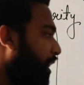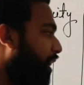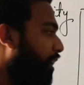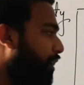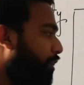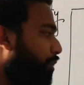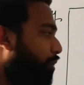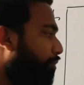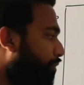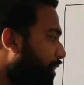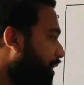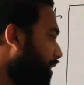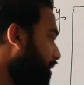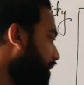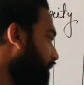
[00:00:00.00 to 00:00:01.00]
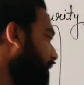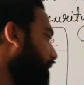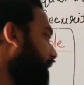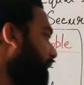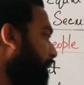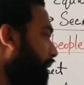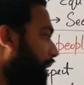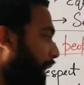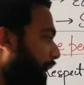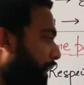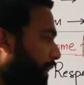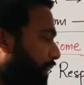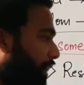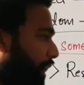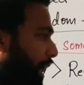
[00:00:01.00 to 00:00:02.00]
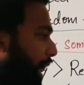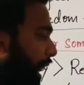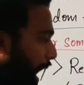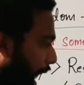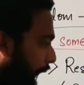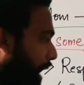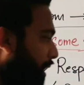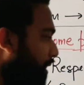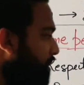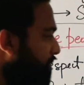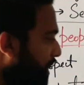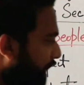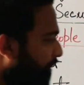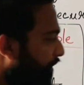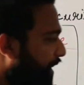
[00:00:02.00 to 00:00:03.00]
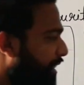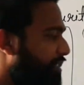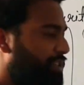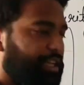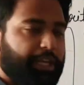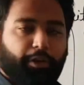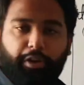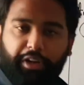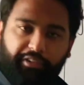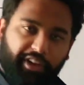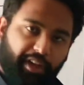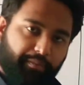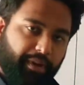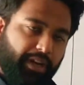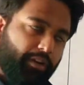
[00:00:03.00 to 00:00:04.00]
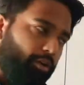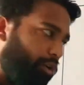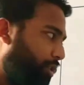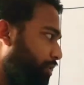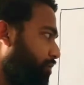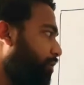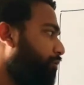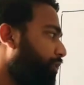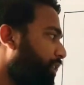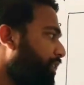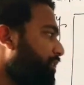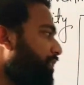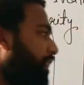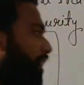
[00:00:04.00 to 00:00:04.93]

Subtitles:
her to work. And safer and secure environment also works